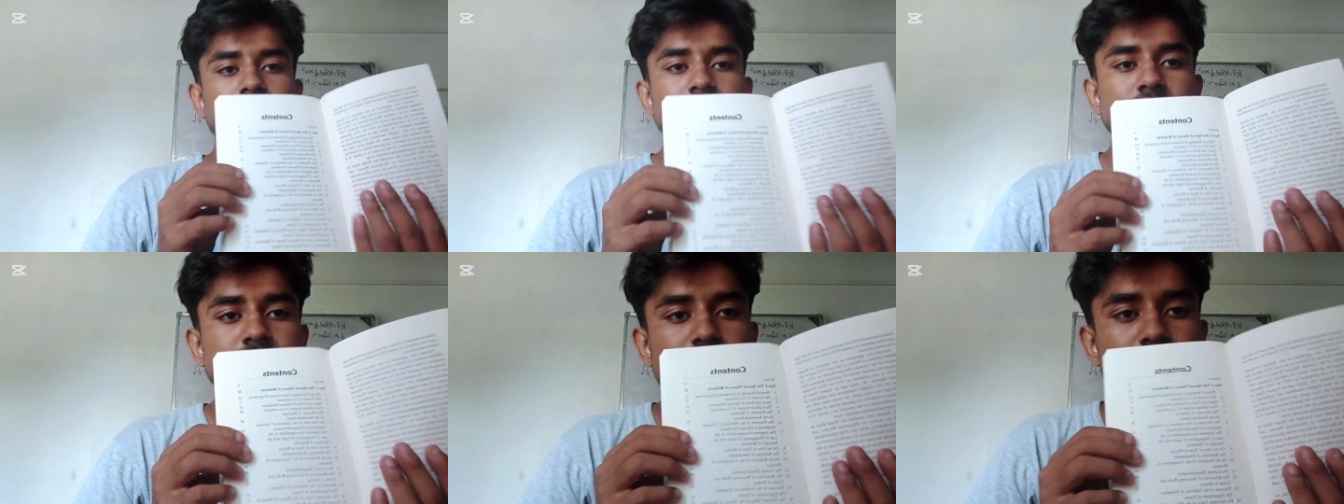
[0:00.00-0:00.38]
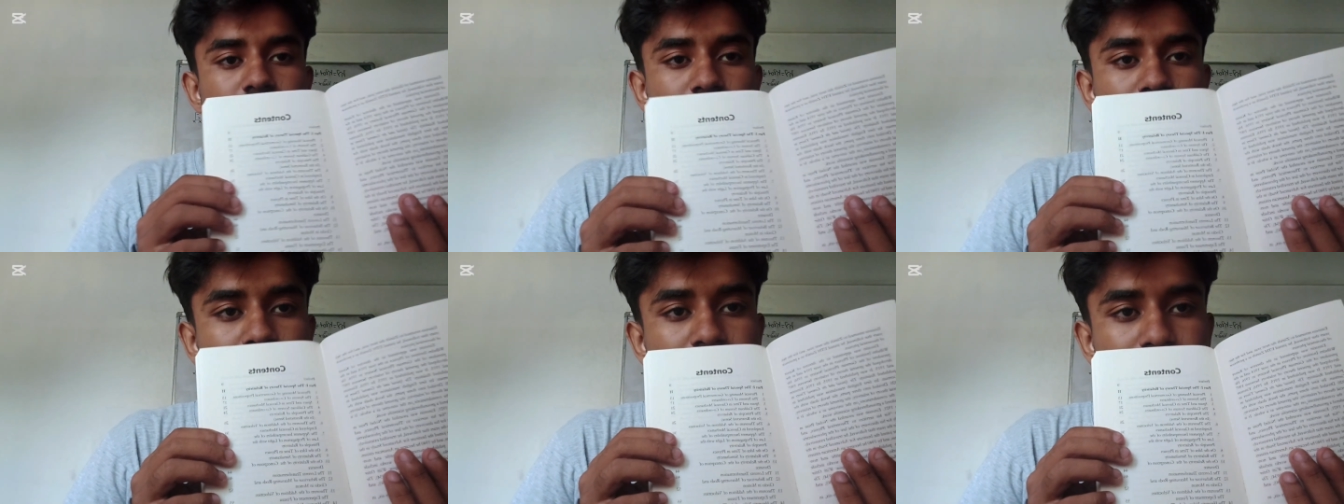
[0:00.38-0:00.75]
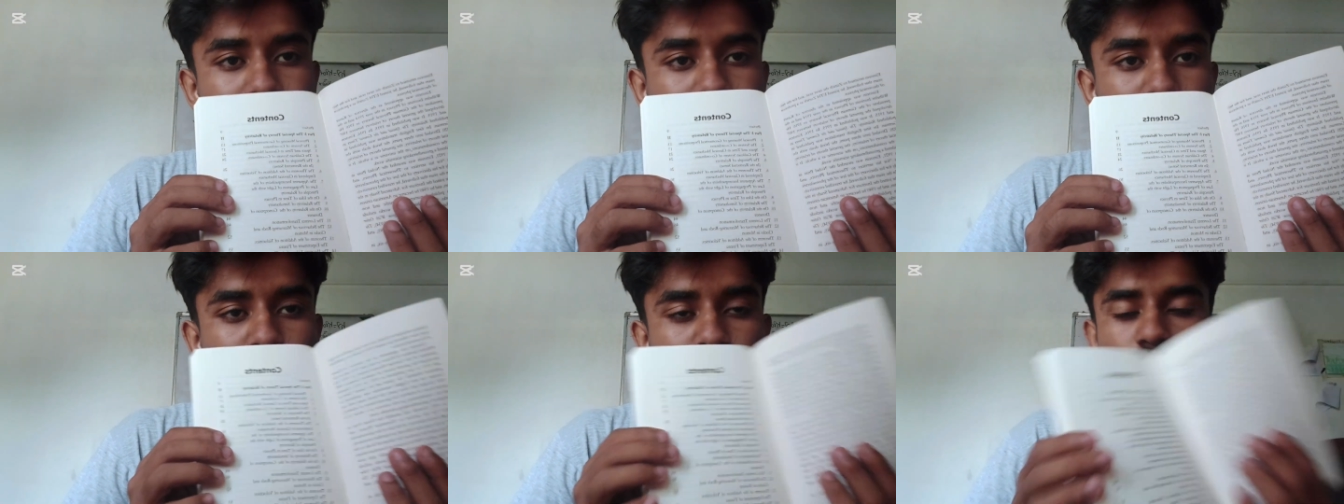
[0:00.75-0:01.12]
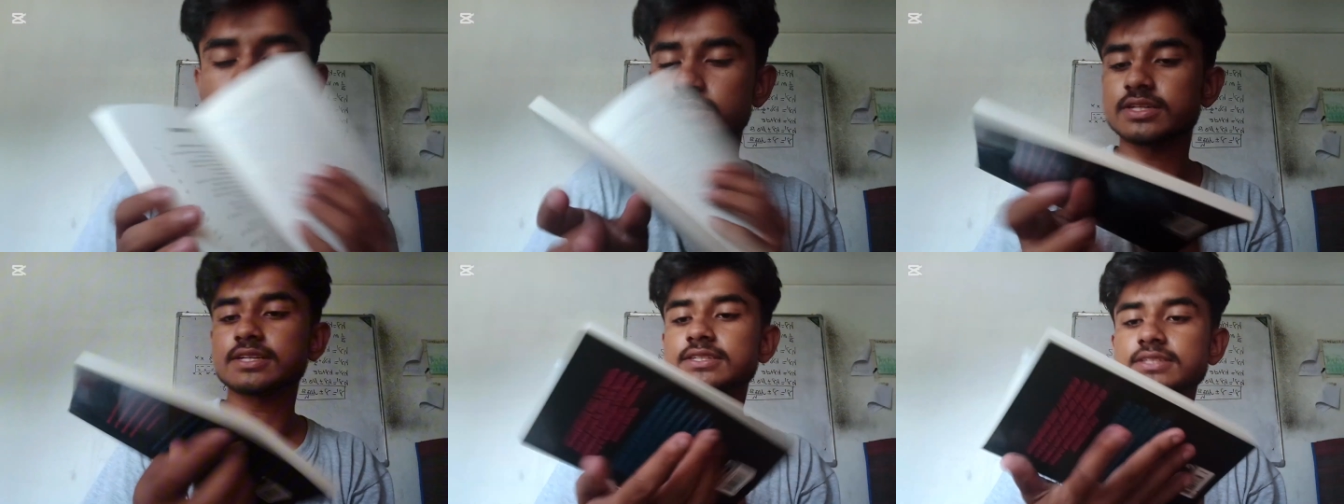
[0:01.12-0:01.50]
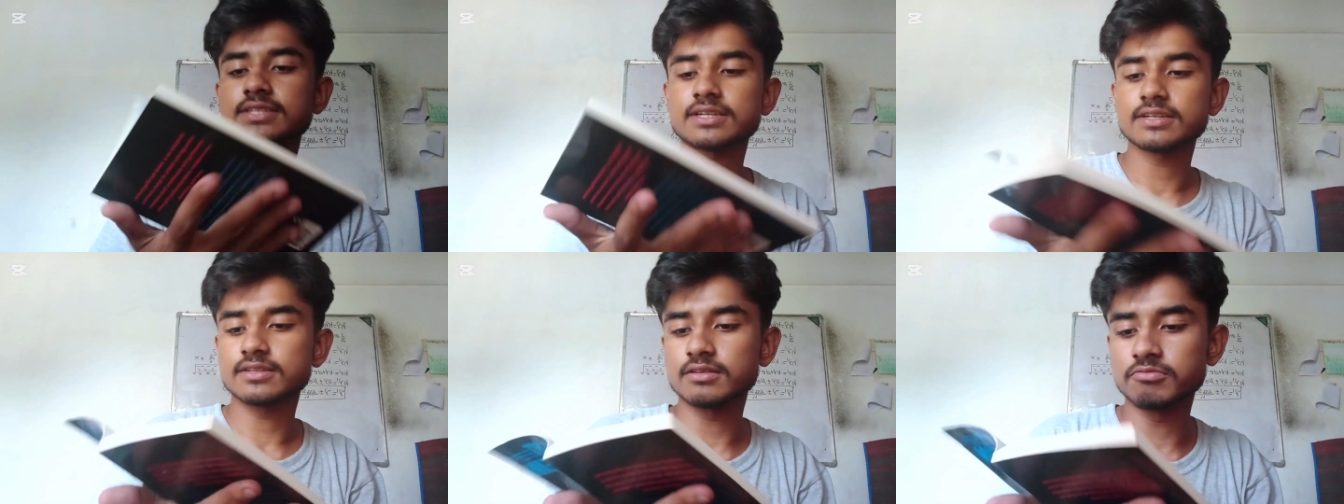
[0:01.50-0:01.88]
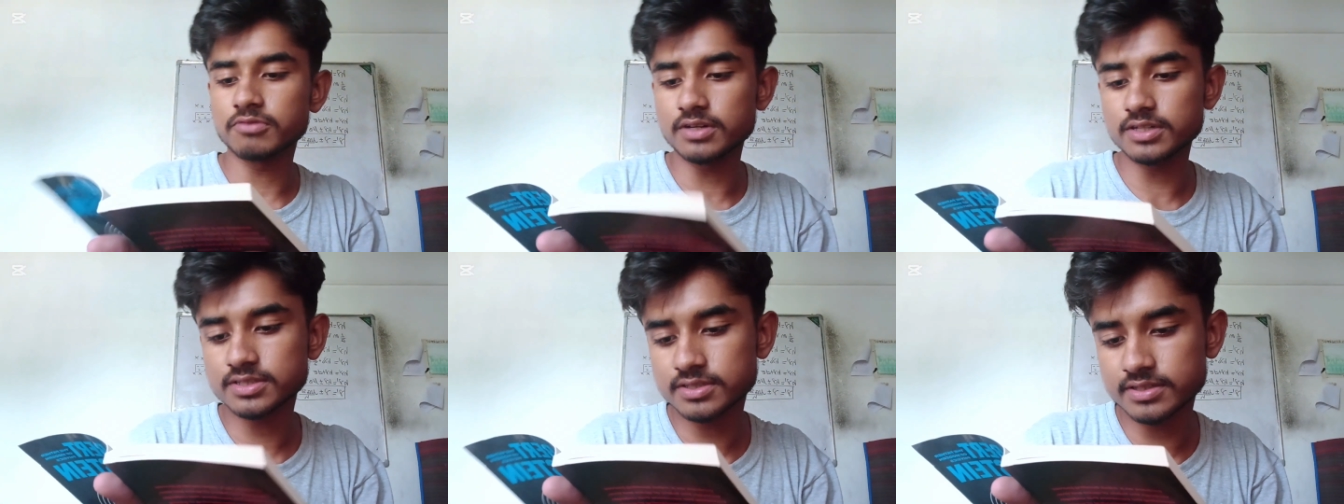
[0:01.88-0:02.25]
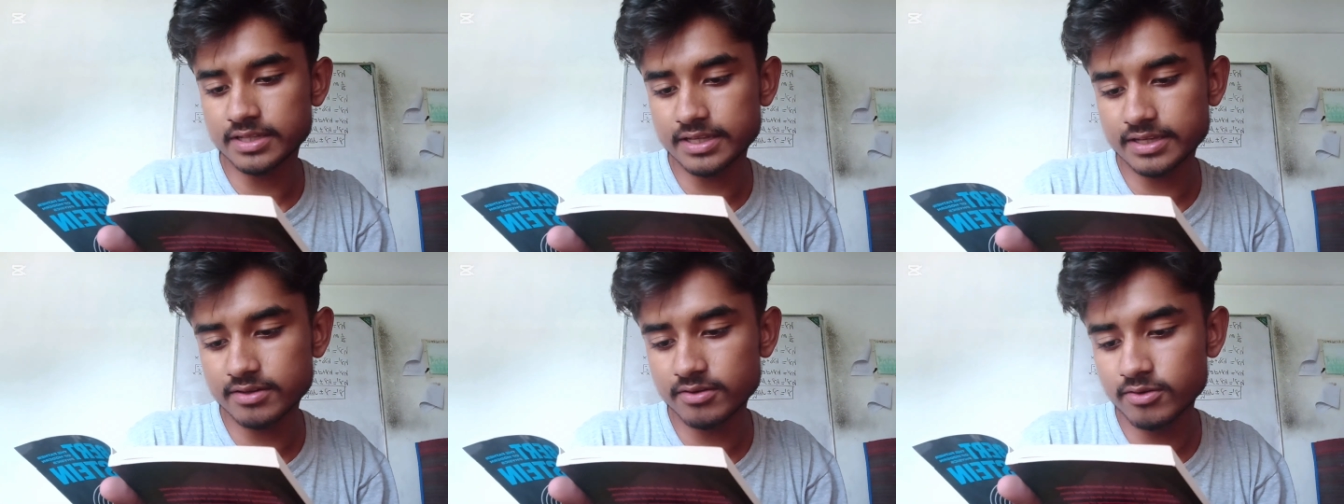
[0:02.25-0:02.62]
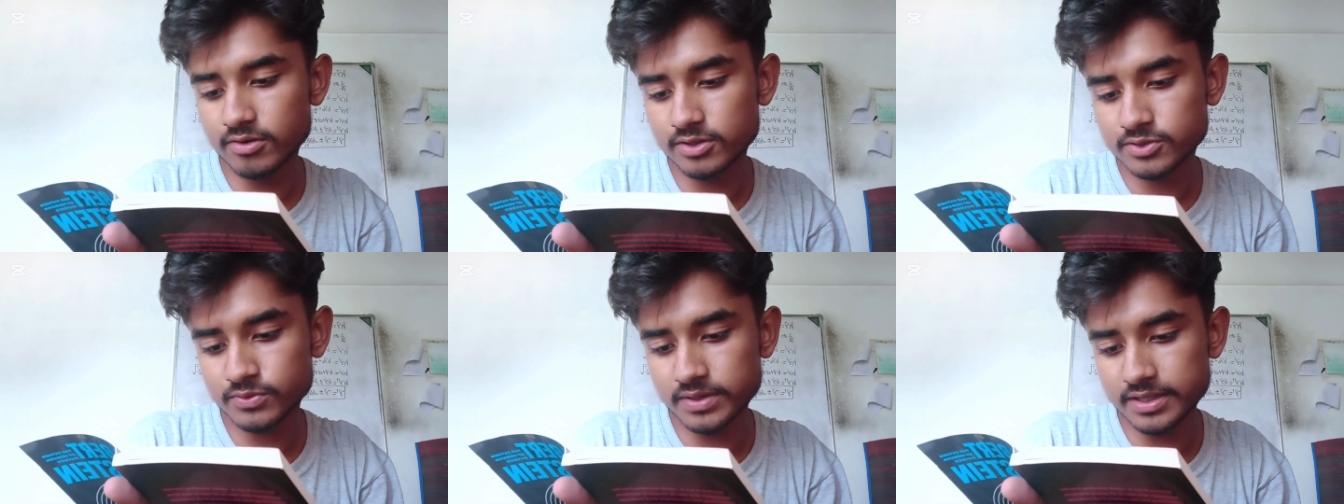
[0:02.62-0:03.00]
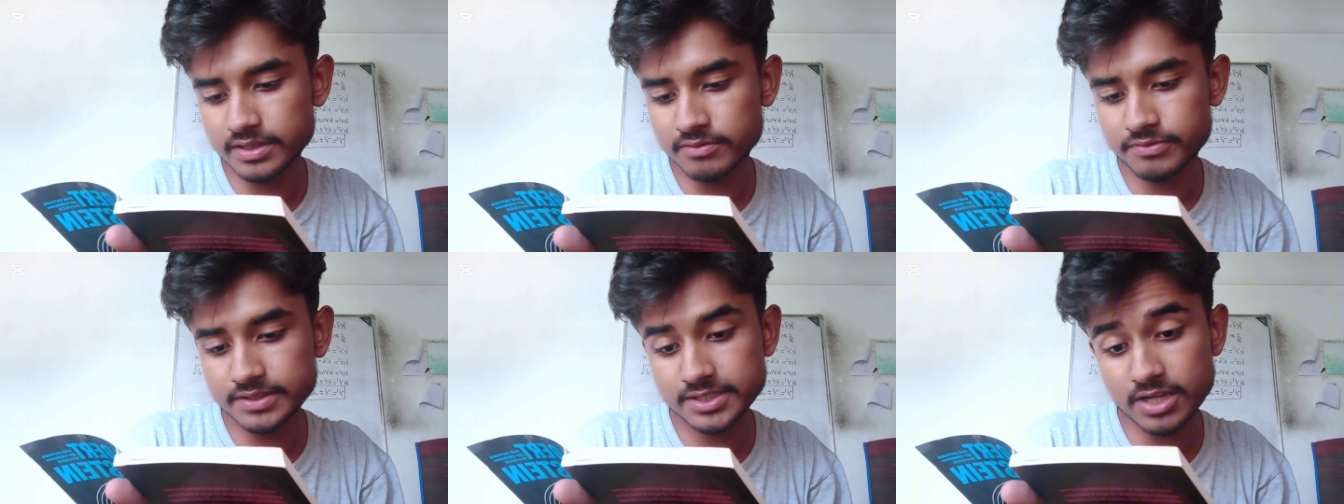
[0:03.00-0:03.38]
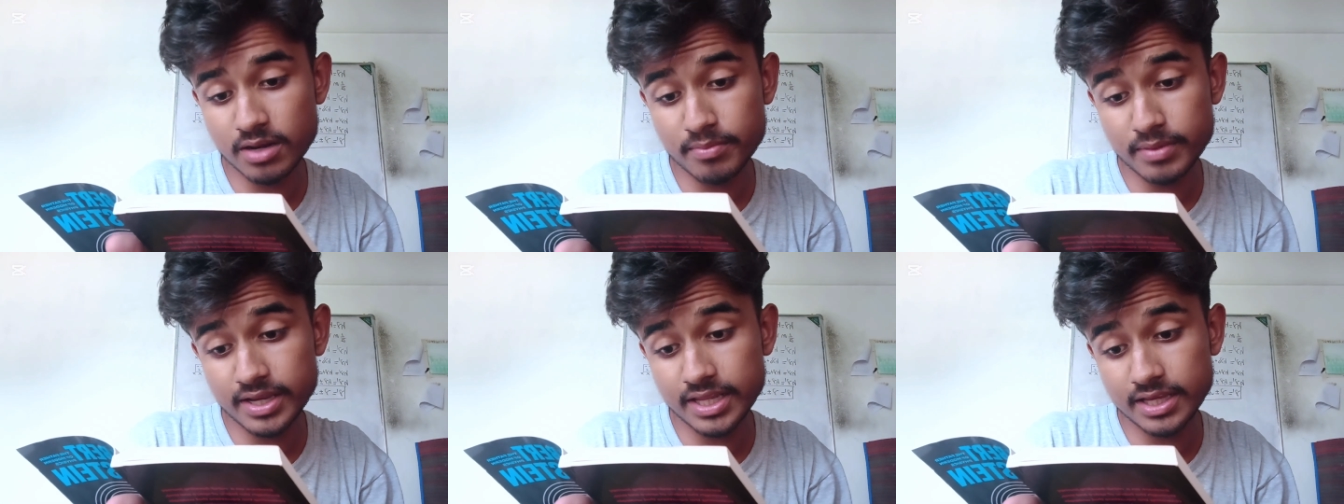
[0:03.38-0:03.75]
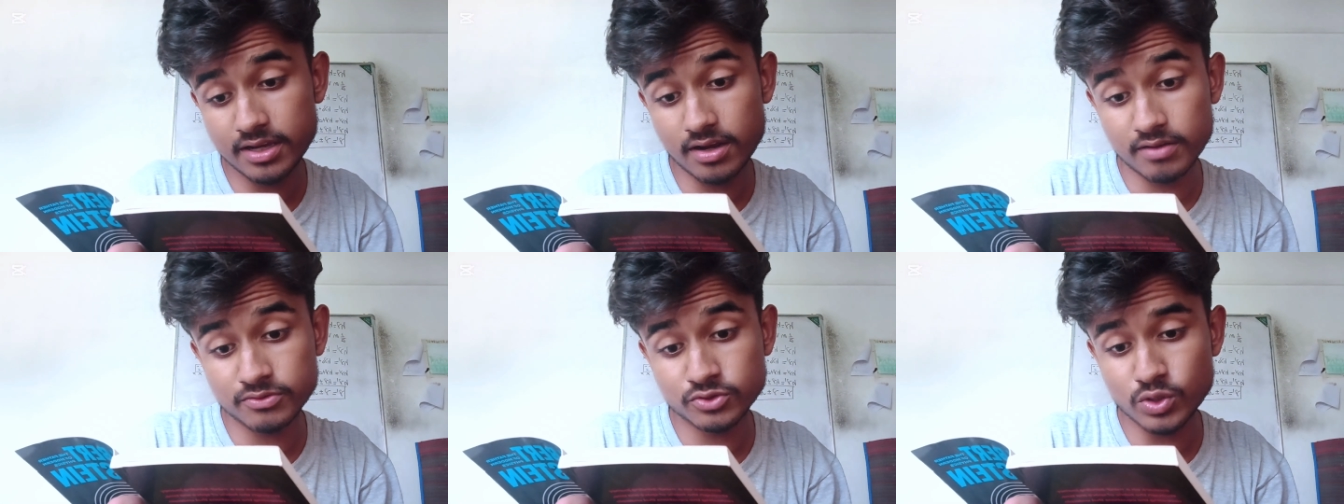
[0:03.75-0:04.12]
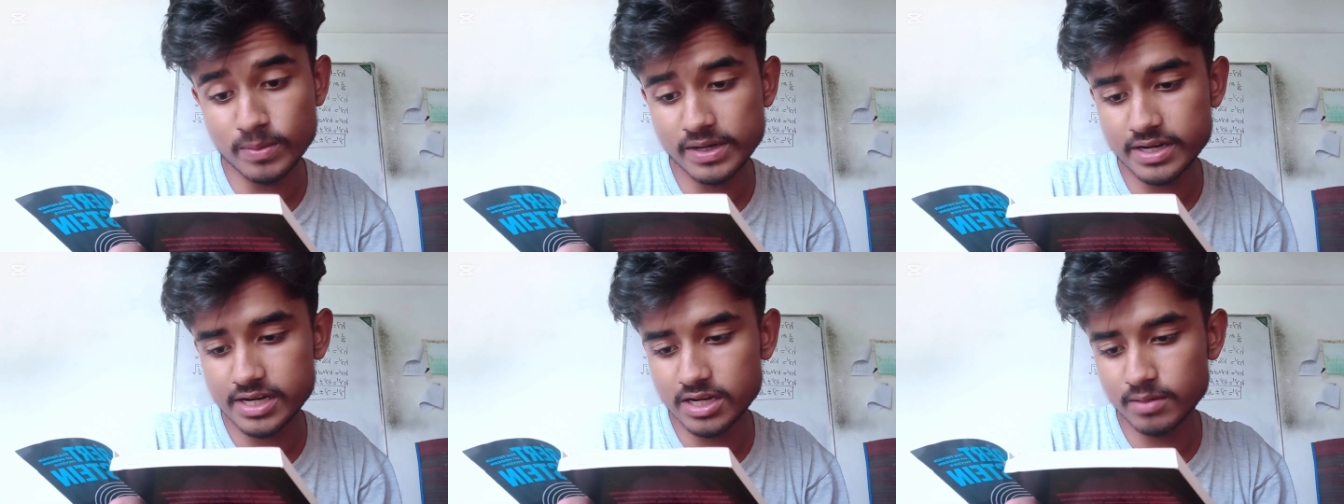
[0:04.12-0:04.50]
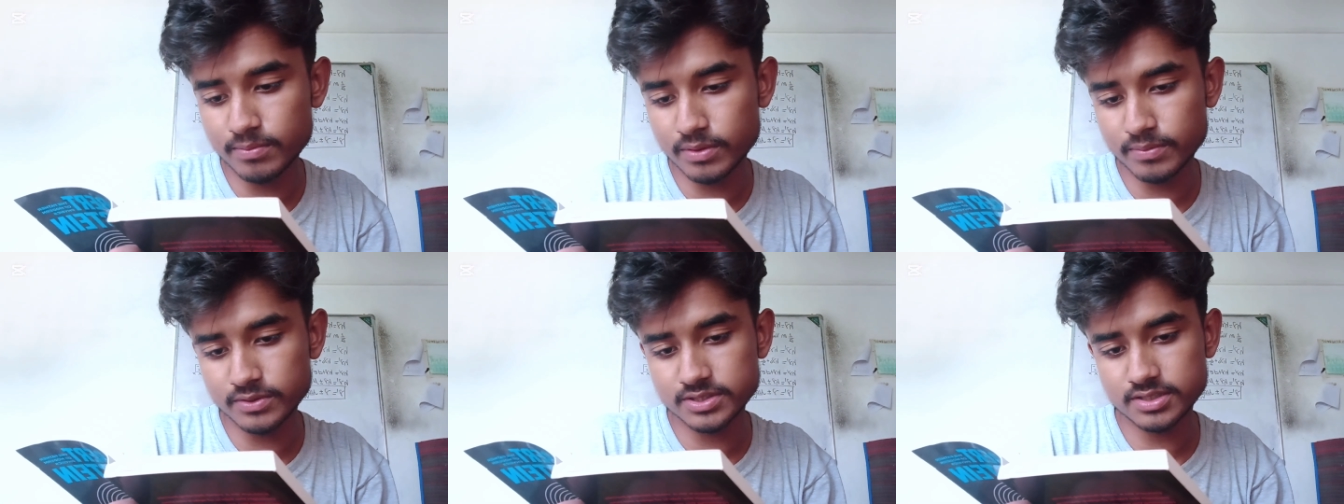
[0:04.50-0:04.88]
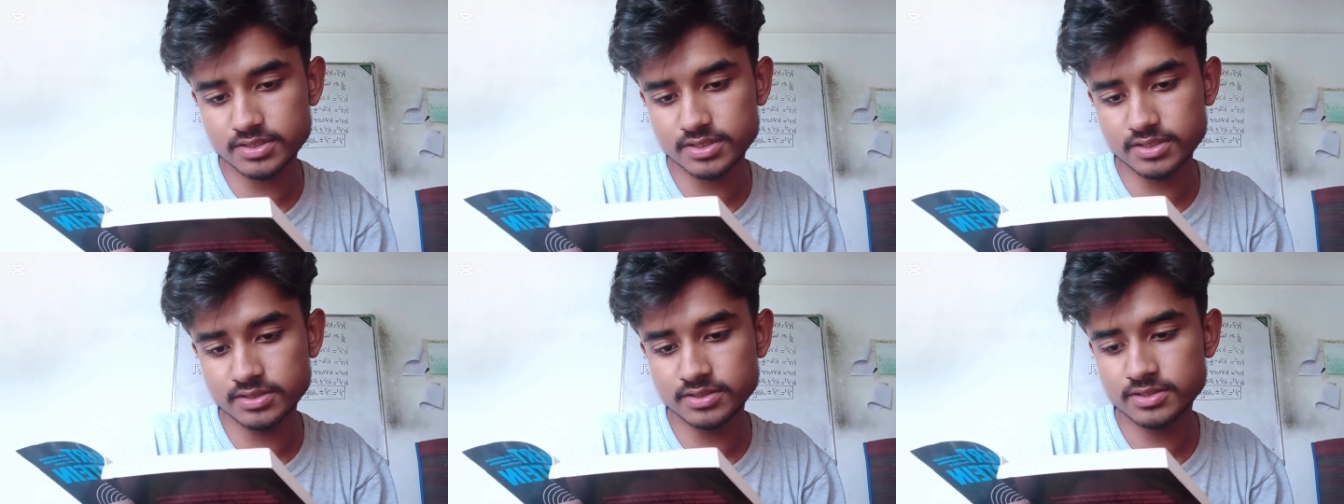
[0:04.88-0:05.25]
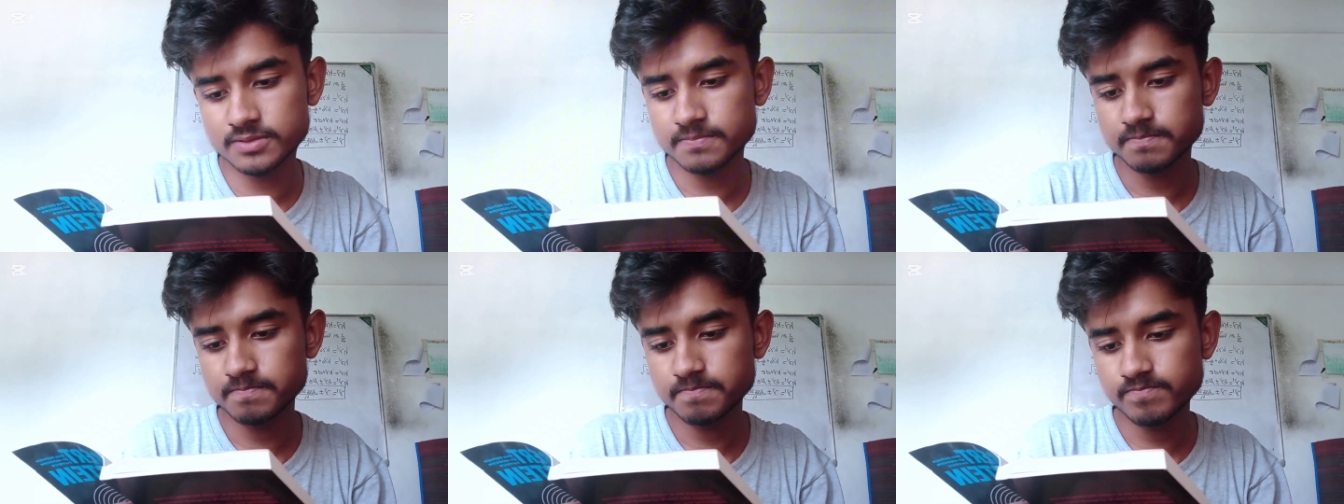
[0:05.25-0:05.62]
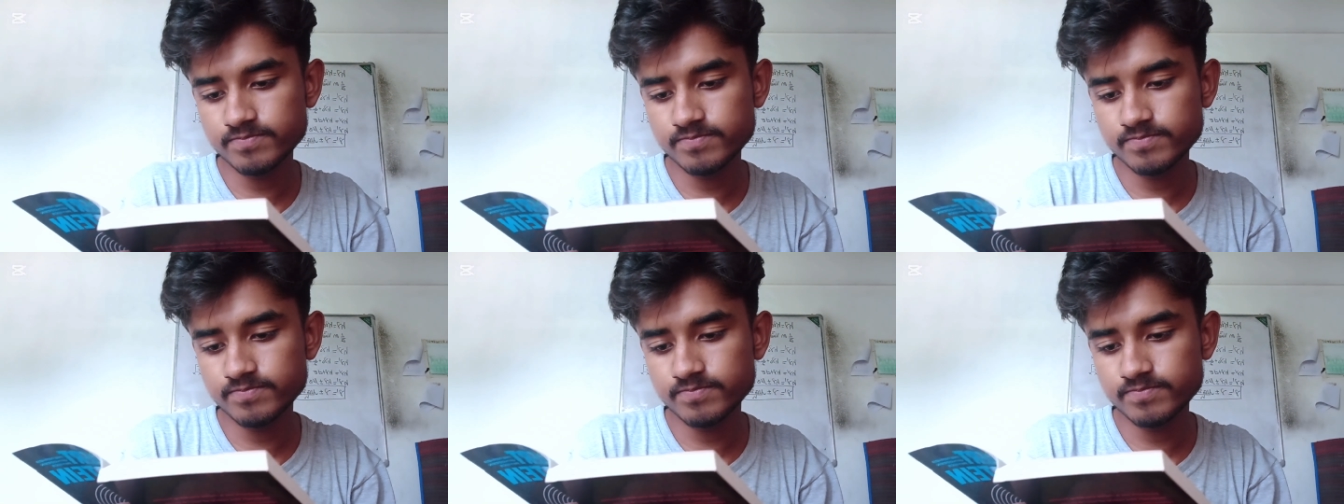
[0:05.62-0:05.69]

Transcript: these are the content courses the first thing goes with physical meaning of geometrical propositions